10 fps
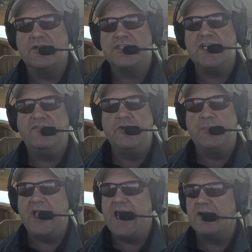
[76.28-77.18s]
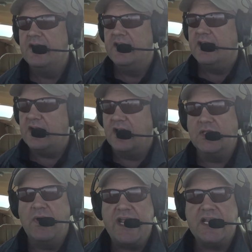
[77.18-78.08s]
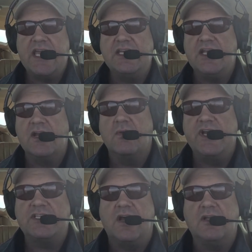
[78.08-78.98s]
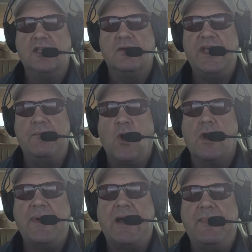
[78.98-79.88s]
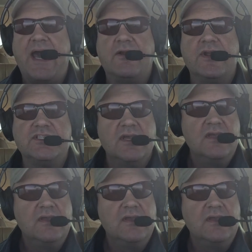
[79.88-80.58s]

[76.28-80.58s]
seafood platter, and on the way to get dinner, we talk a little bit more about batteries.